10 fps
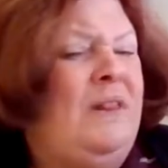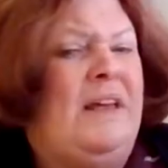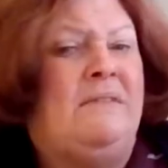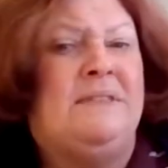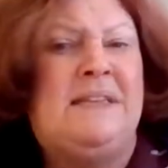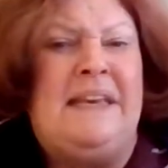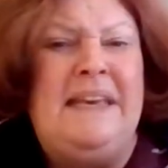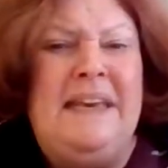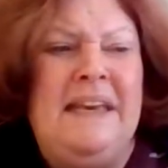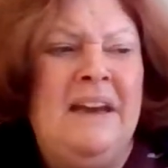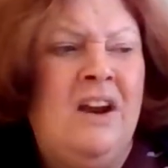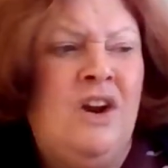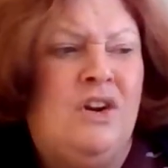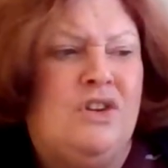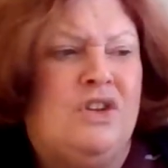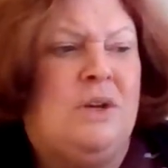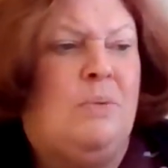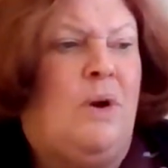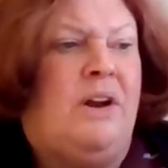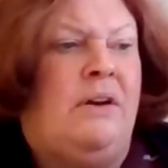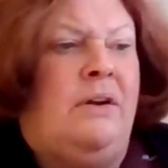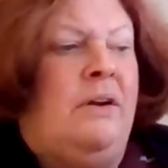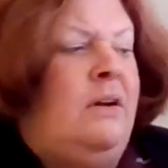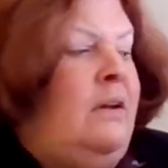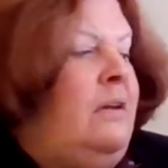lives here? She wondered.